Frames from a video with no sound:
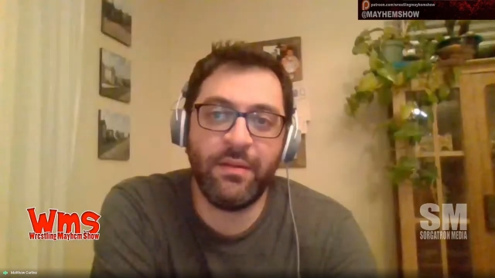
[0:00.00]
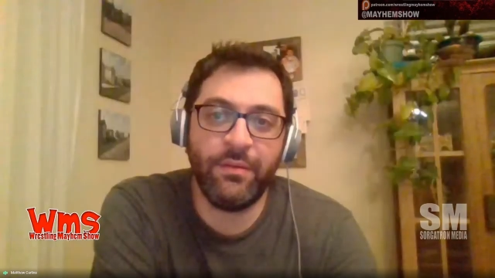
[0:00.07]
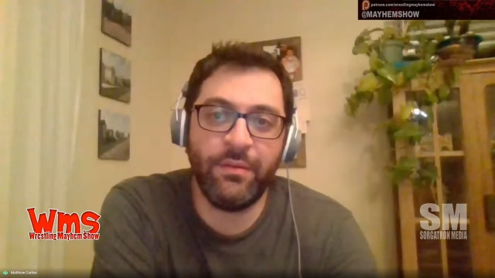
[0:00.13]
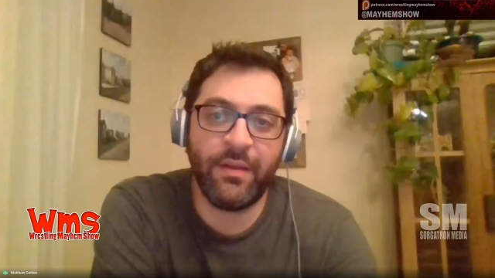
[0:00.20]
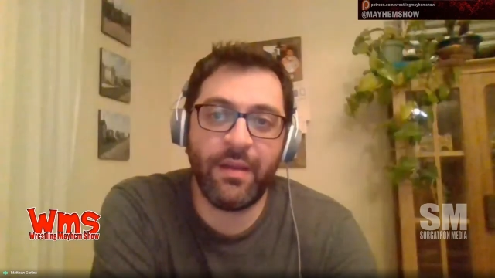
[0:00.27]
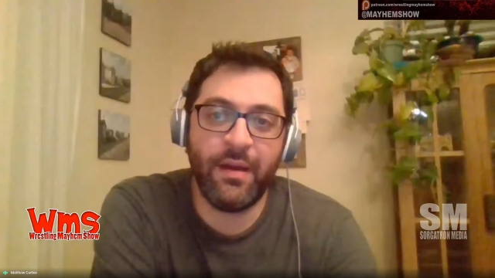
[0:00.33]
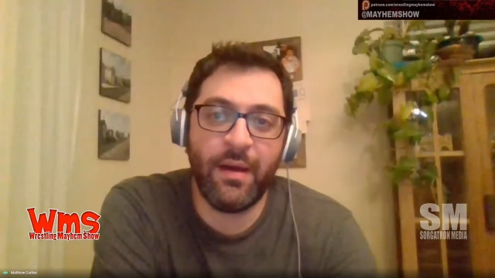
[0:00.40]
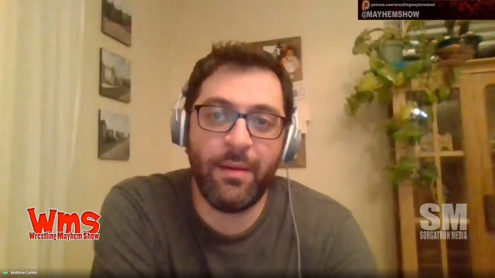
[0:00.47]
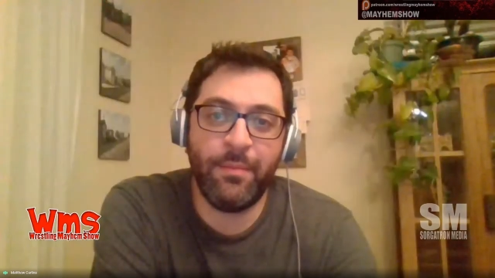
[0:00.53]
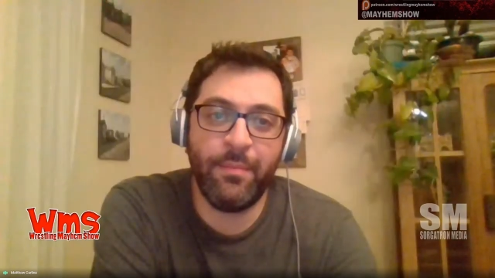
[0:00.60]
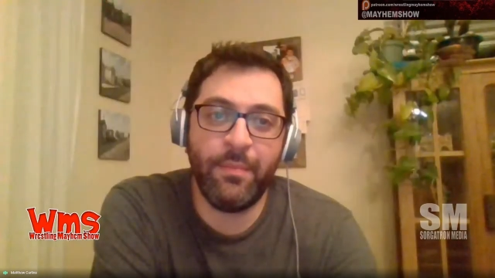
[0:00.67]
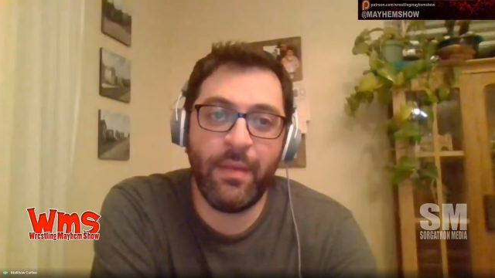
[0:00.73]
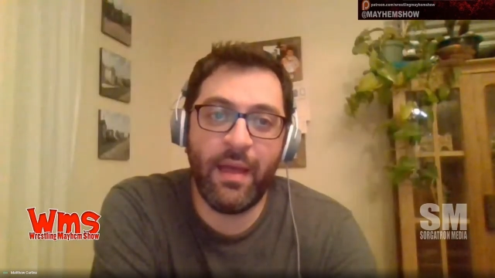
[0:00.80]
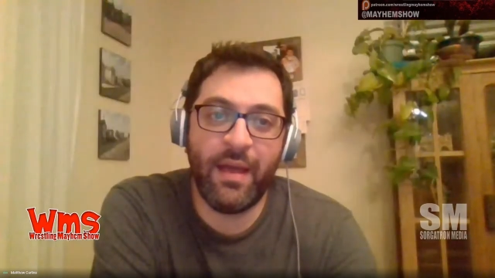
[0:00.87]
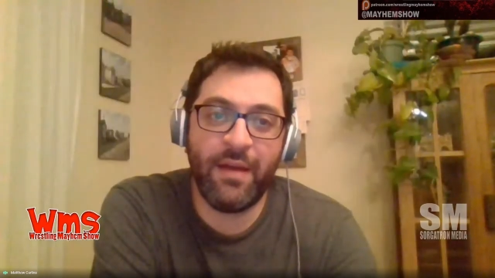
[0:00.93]
he to beat-
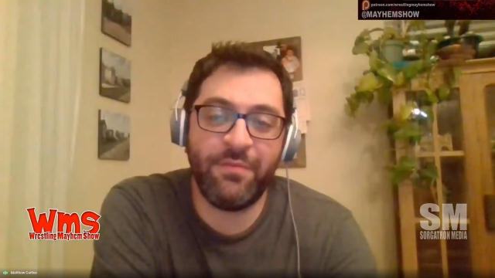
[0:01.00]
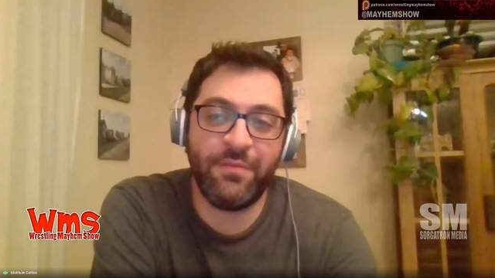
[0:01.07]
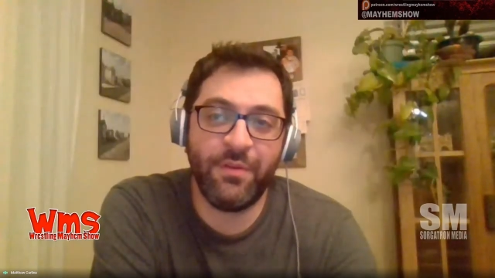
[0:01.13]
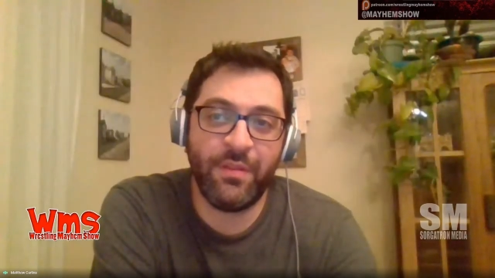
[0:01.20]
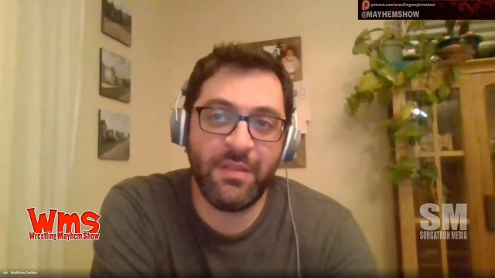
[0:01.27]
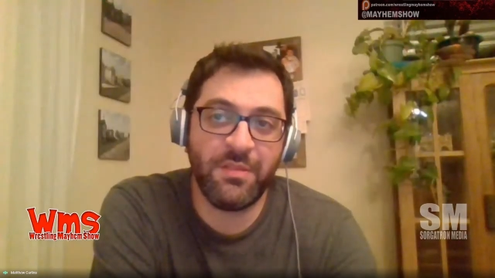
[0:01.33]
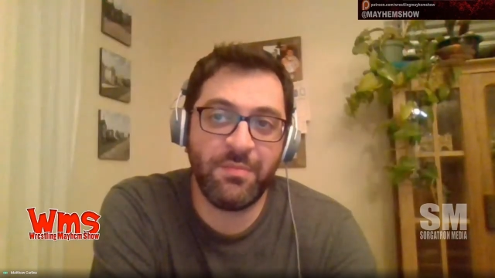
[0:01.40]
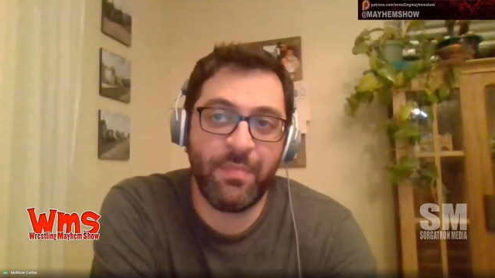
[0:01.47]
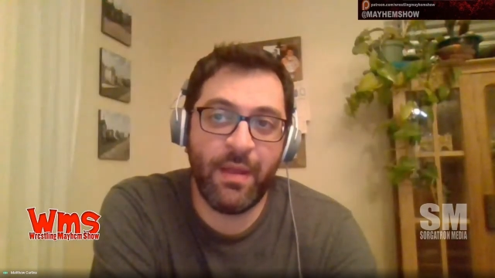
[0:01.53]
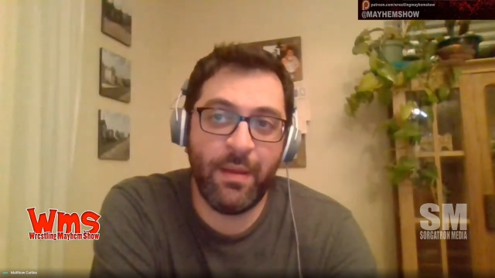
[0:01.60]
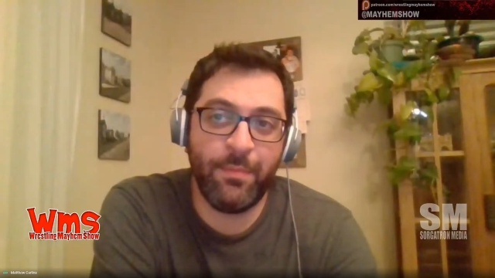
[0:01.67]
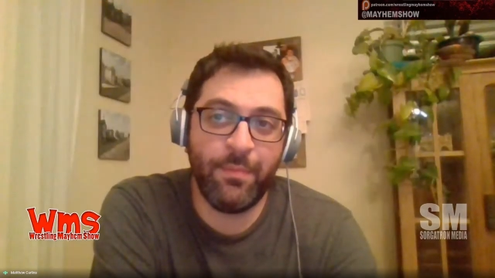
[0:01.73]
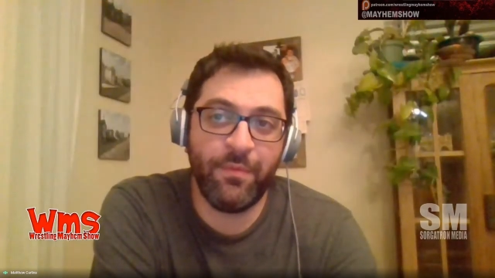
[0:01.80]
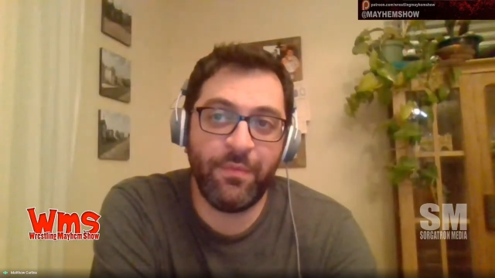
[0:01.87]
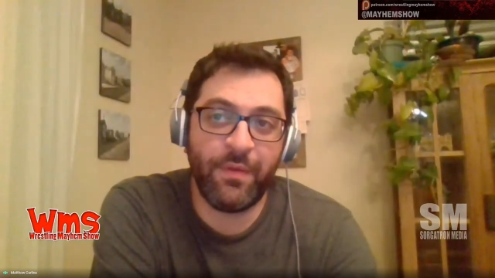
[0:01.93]
come after this pay
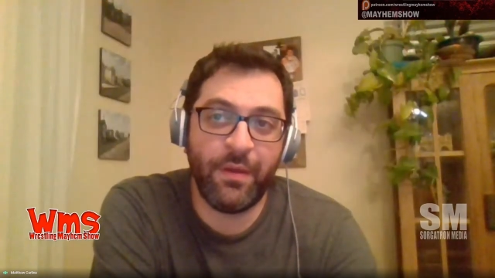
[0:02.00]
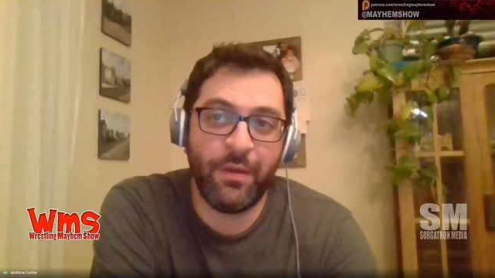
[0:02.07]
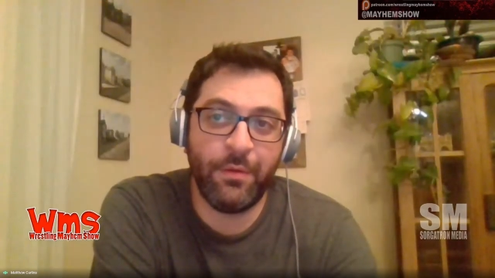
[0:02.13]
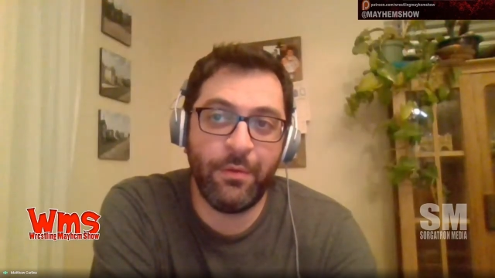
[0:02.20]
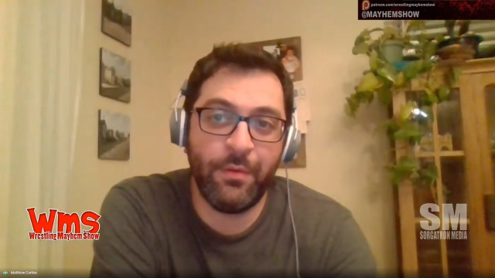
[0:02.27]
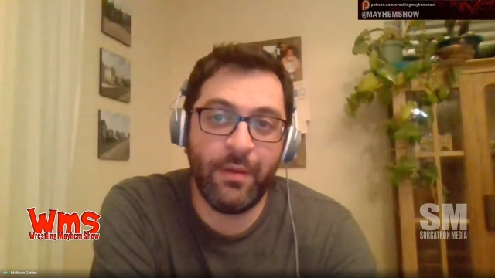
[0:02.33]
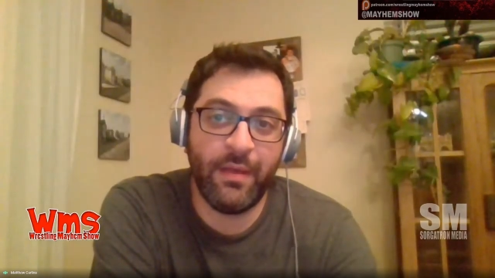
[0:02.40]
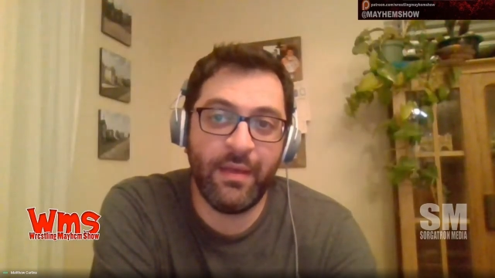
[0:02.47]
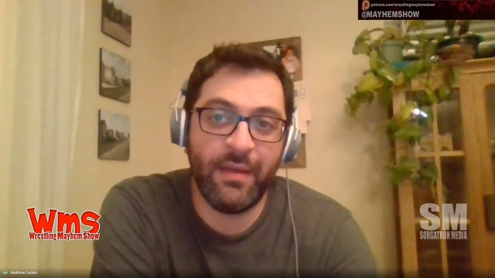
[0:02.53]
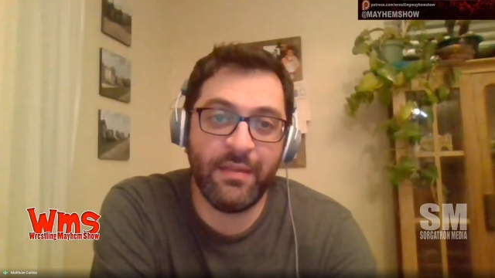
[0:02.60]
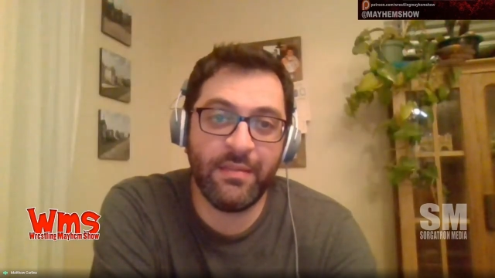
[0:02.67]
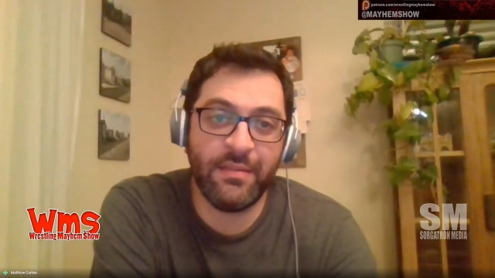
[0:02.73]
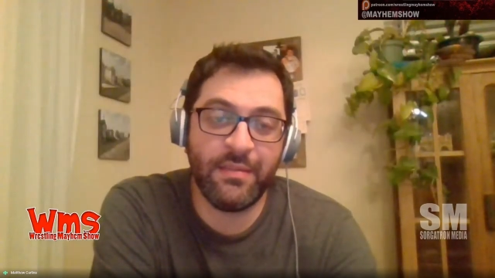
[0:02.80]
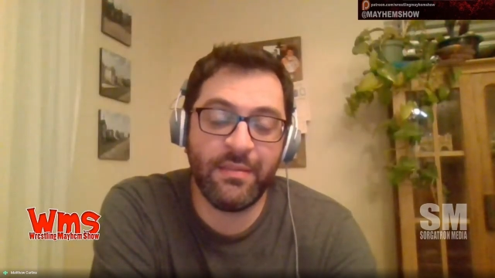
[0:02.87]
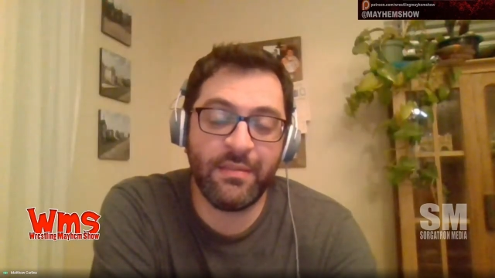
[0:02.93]
per view
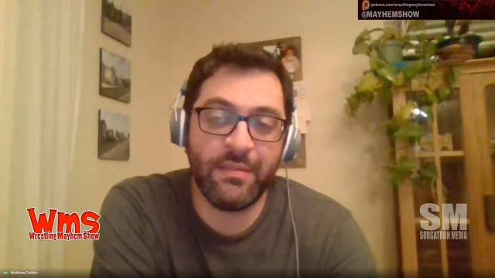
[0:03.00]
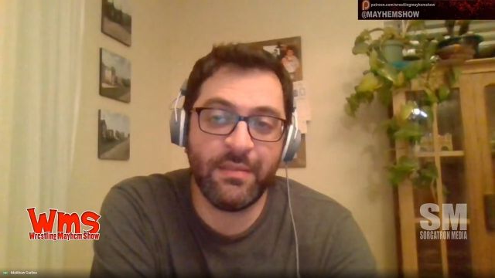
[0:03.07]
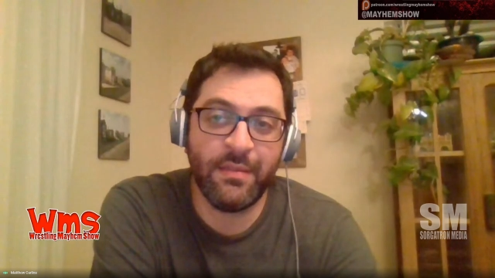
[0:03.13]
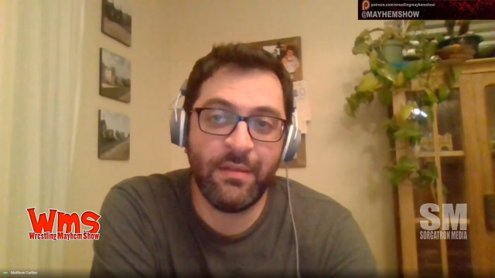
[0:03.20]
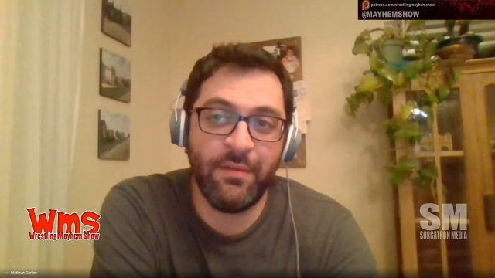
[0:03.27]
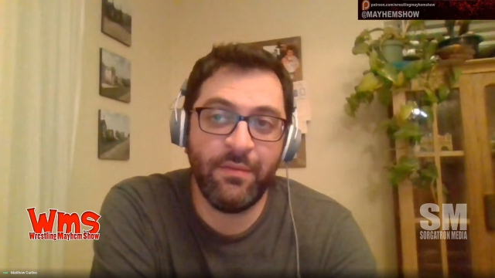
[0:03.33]
is